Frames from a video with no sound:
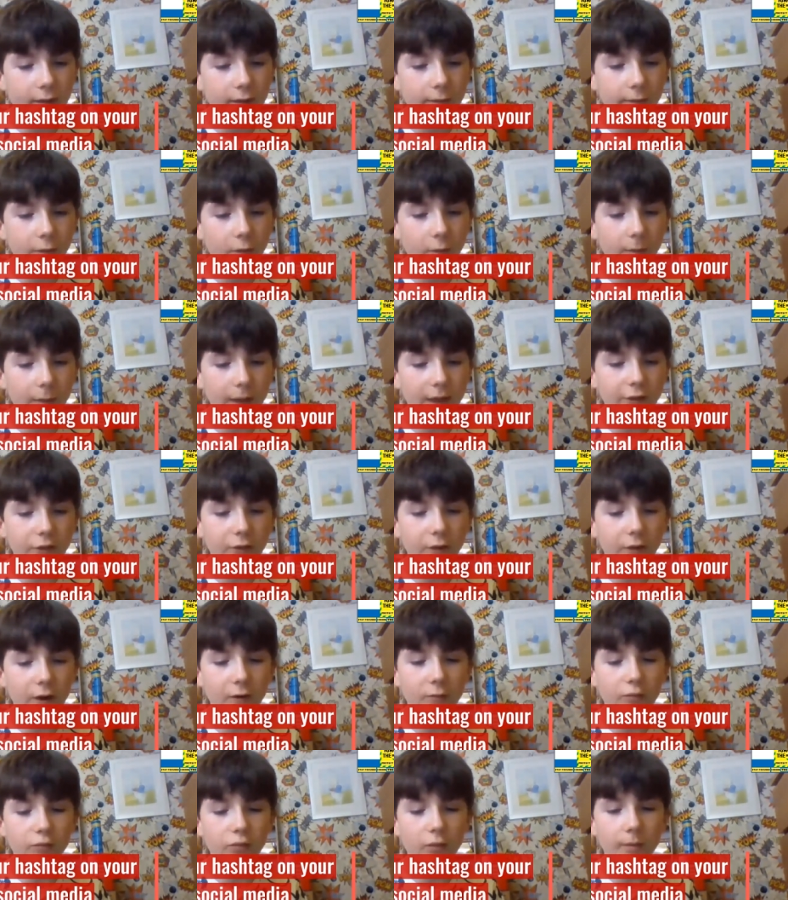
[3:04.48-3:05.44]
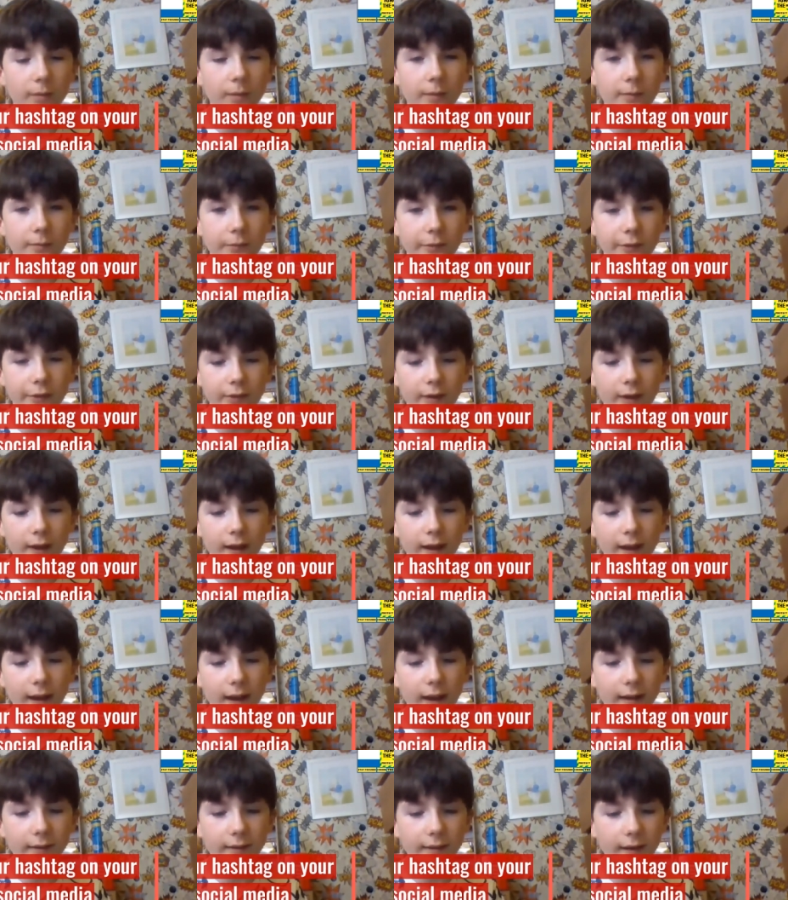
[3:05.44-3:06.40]
for mental health problems,
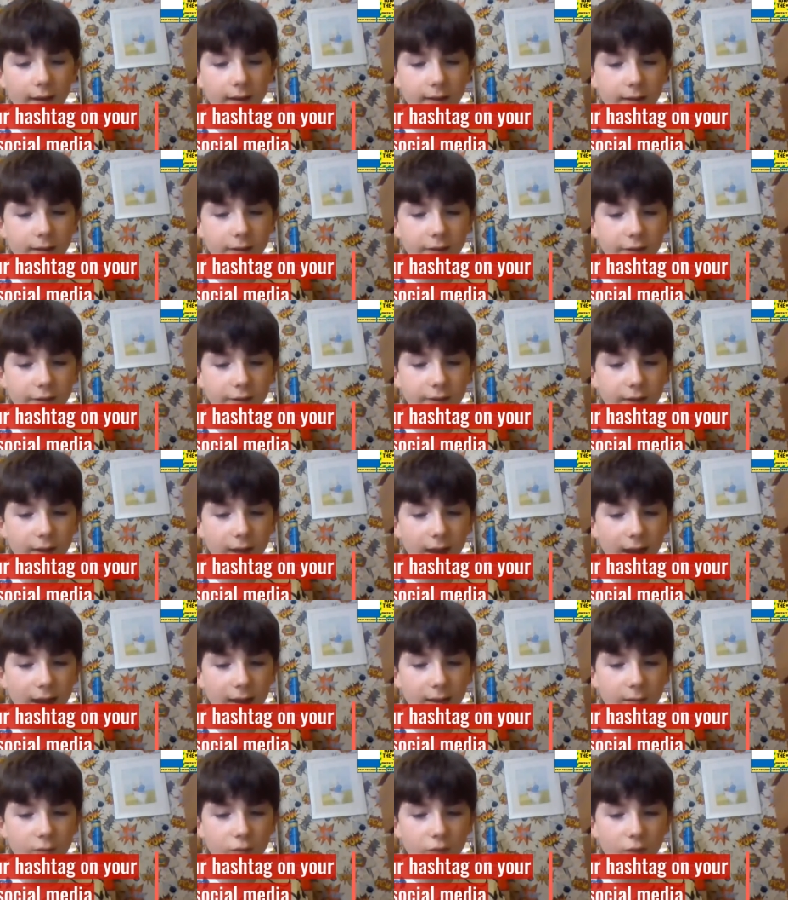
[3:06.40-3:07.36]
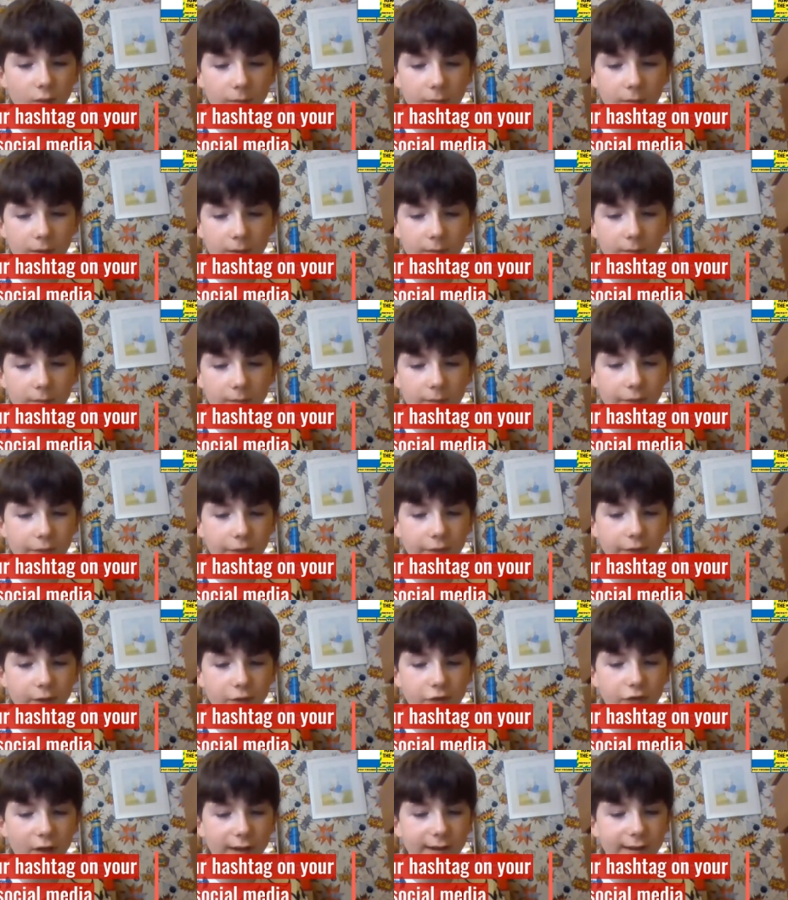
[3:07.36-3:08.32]
headaches, and problems
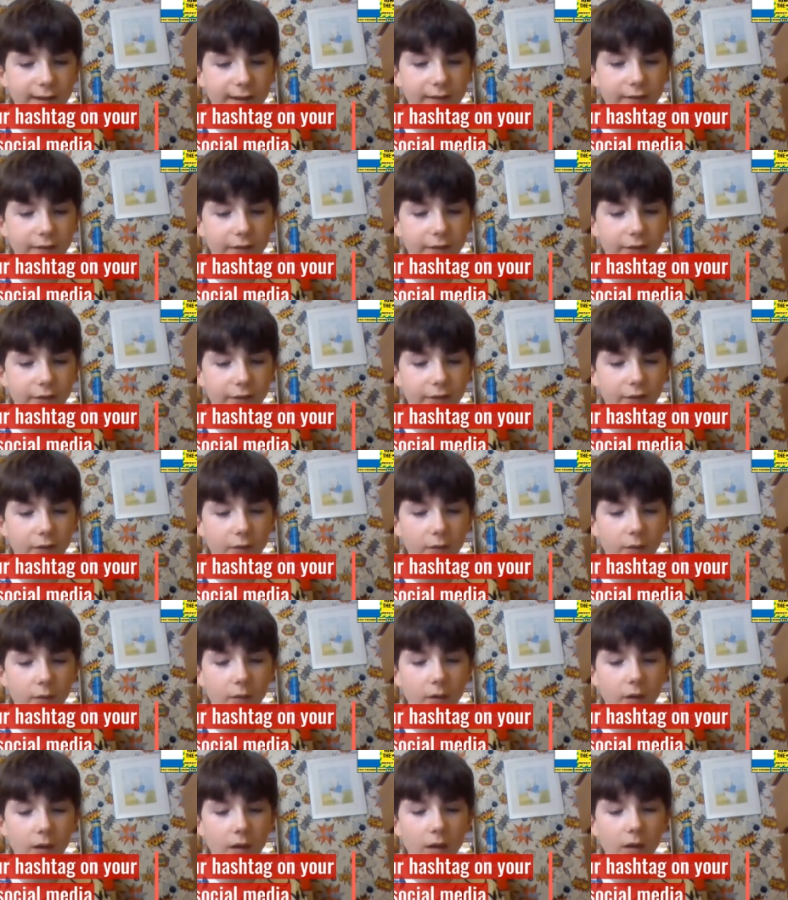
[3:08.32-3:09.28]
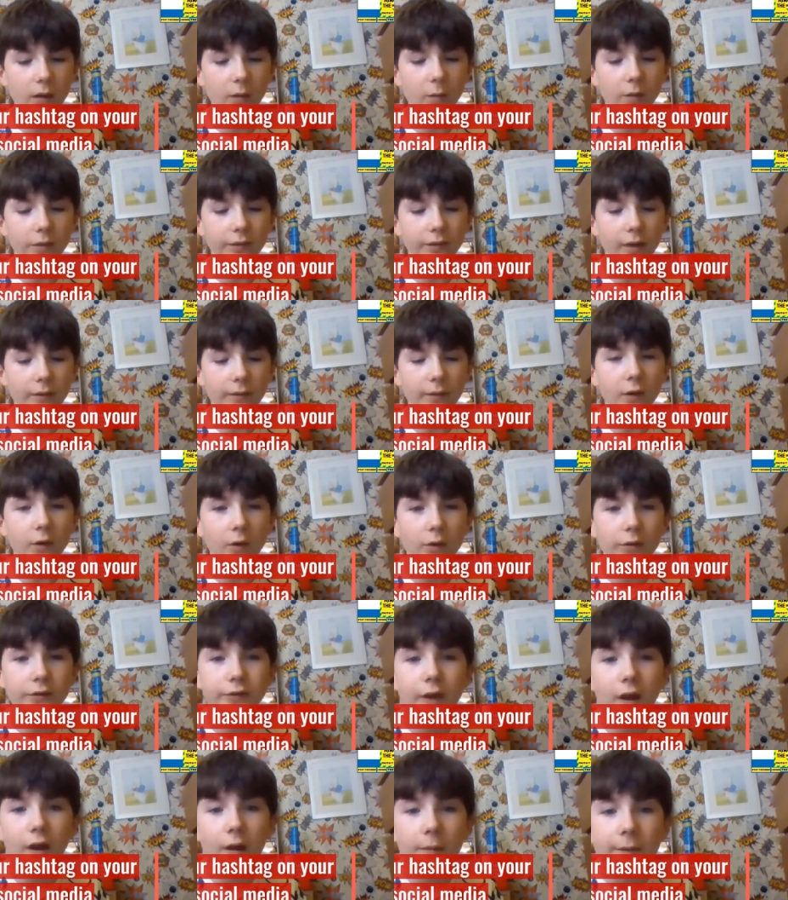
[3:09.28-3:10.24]
adjusting to school. What are the
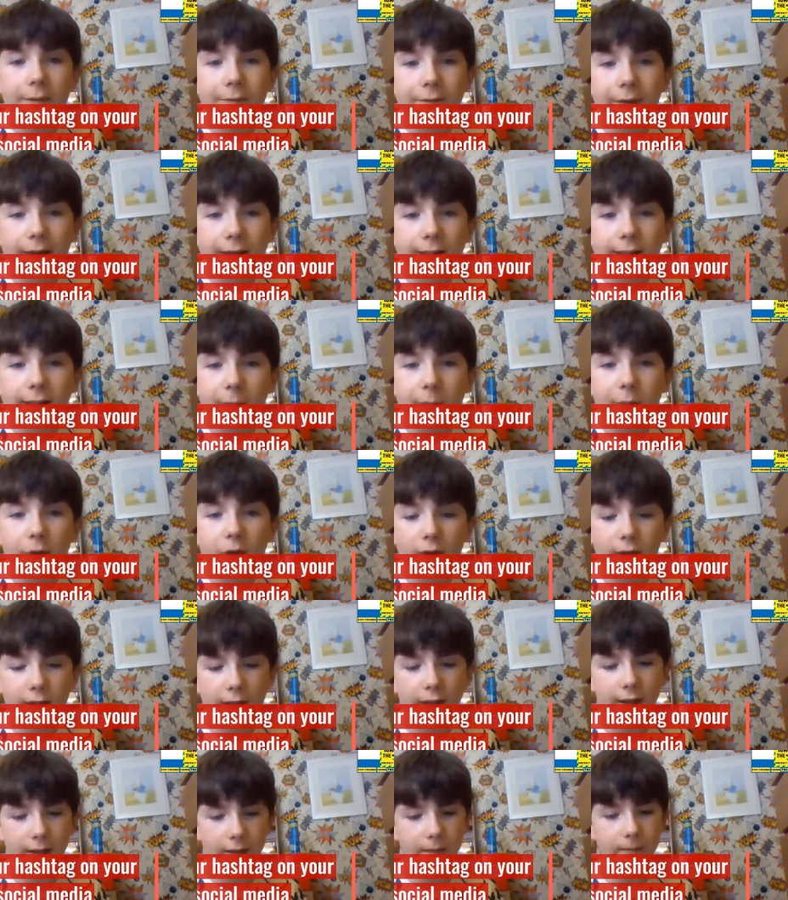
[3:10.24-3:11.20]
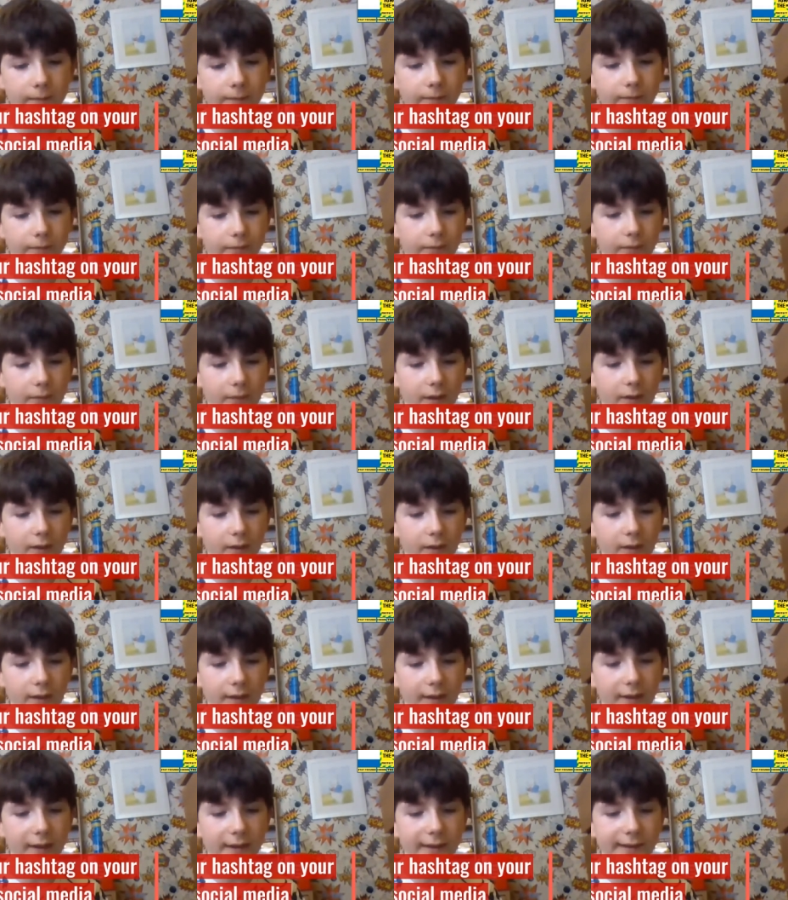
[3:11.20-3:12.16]
long term effects of bullying?
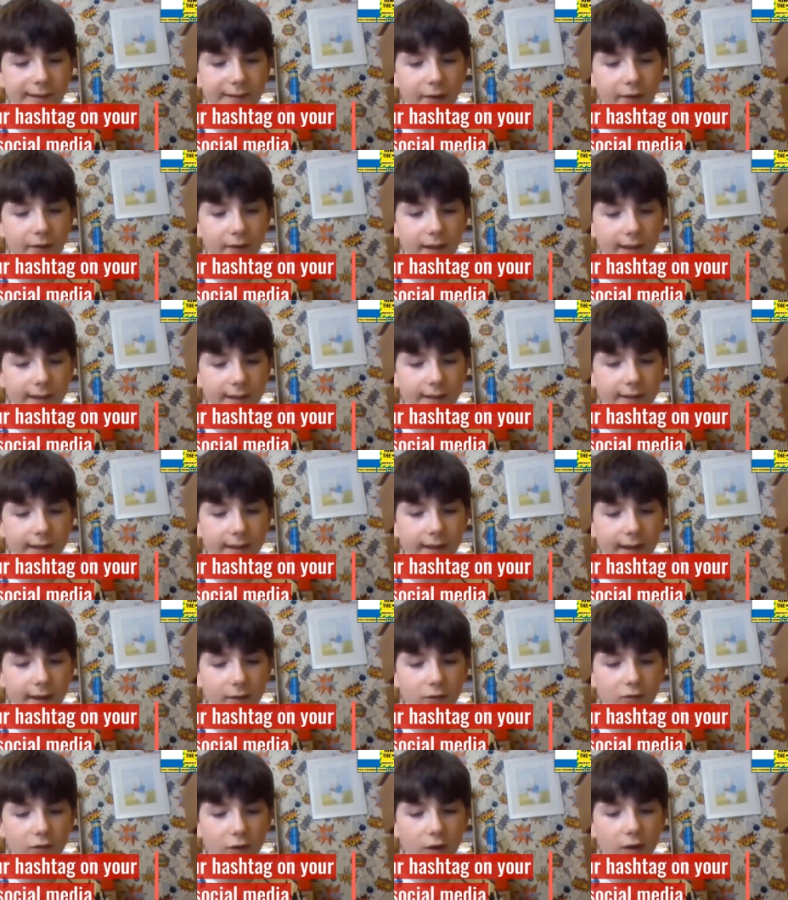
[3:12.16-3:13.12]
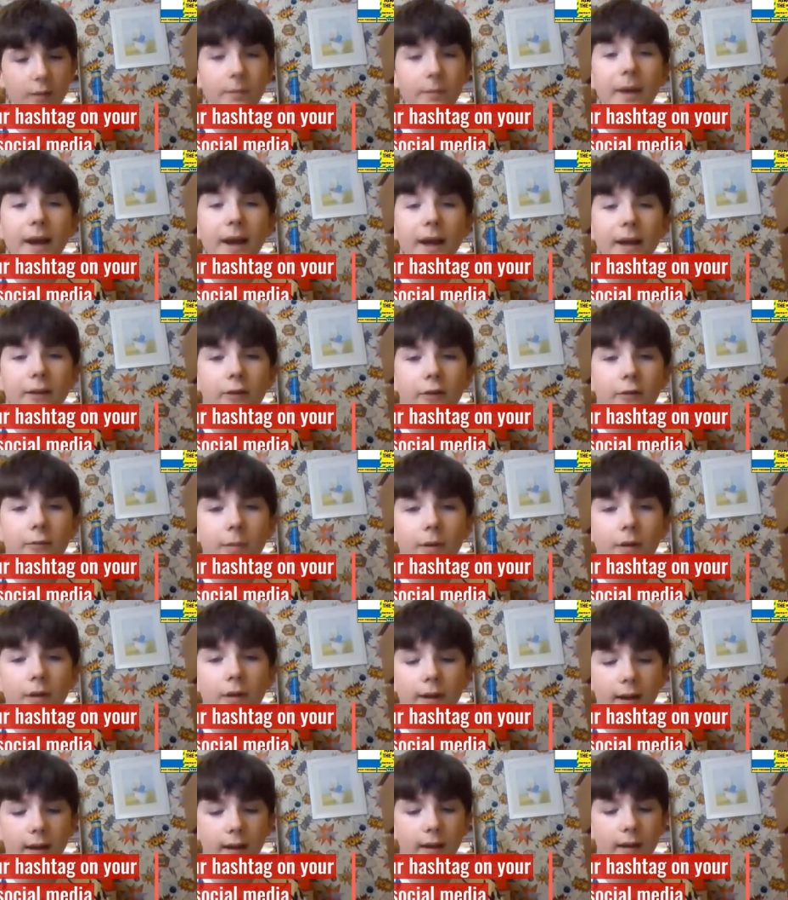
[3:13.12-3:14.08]
Kids don't easily outgrow the pain of
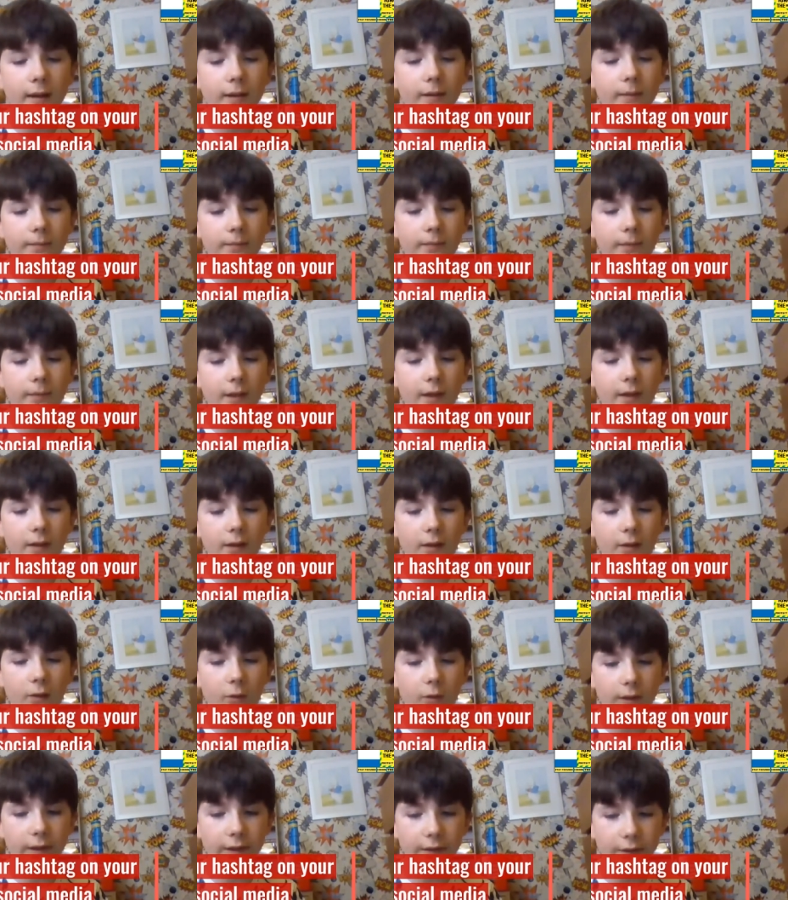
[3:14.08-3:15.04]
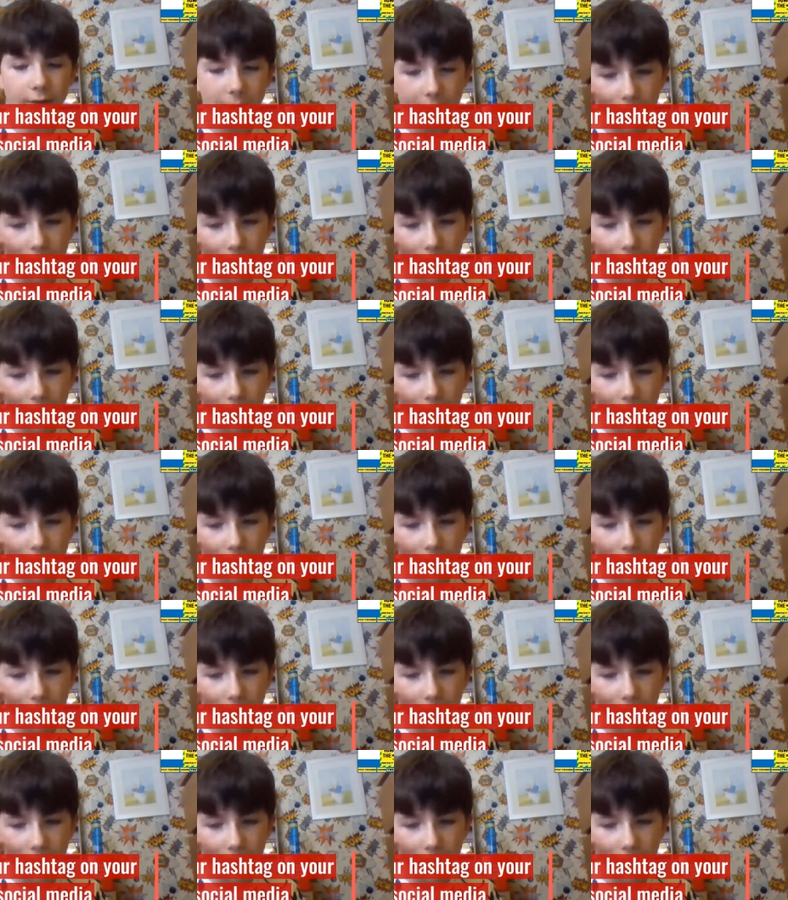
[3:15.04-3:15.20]
bullying. According to a